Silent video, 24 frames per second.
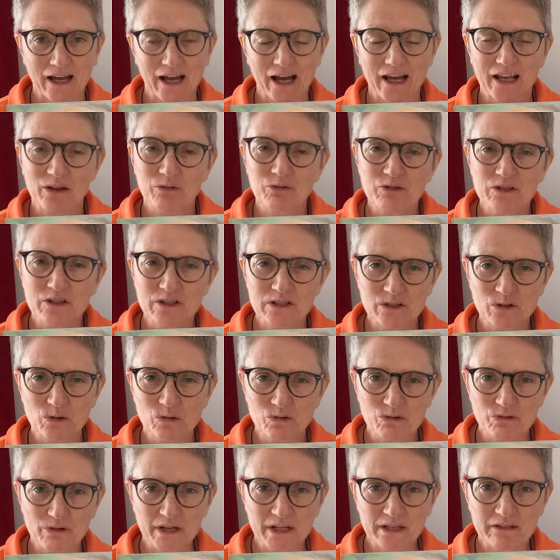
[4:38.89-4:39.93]
And I was so
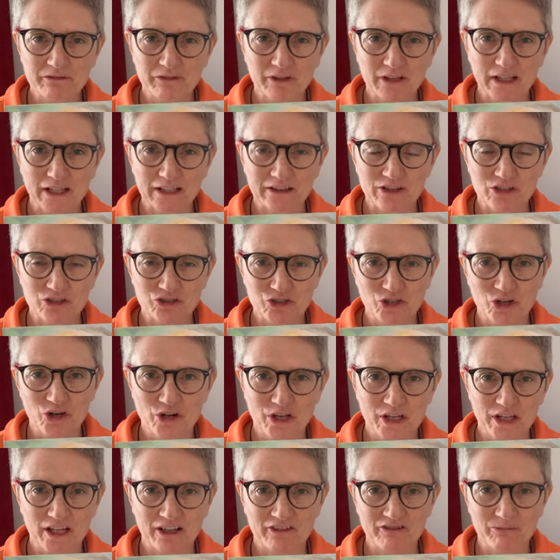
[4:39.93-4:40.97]
grateful at the
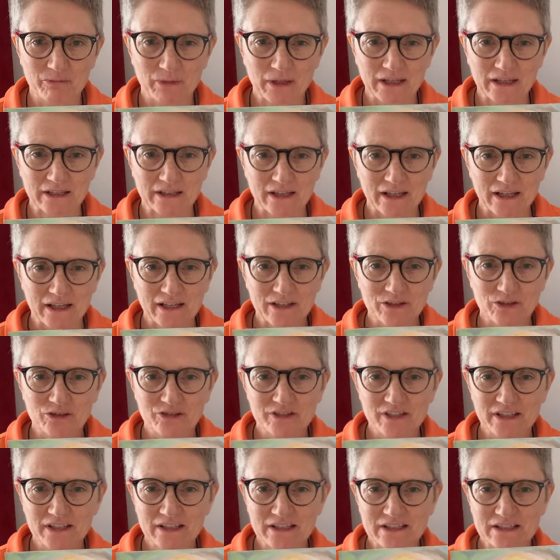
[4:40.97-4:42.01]
journey I've made. You
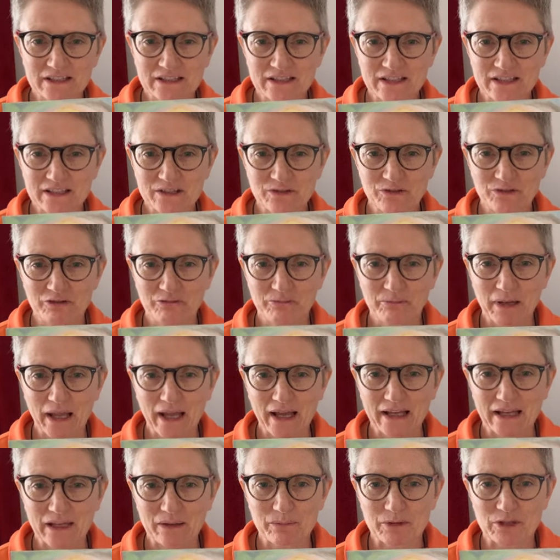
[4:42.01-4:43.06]
see this sort of
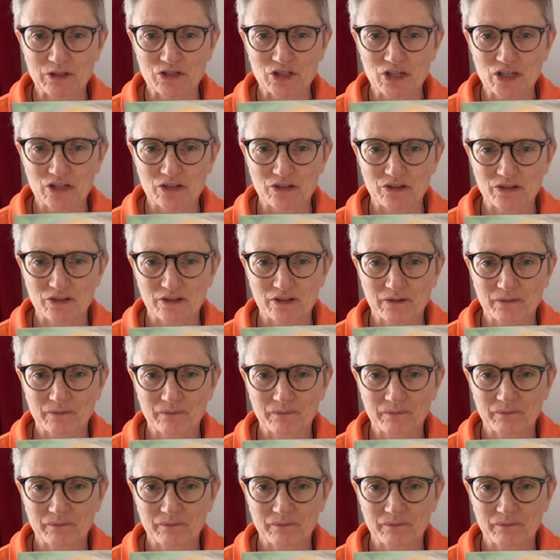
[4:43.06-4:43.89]
black image here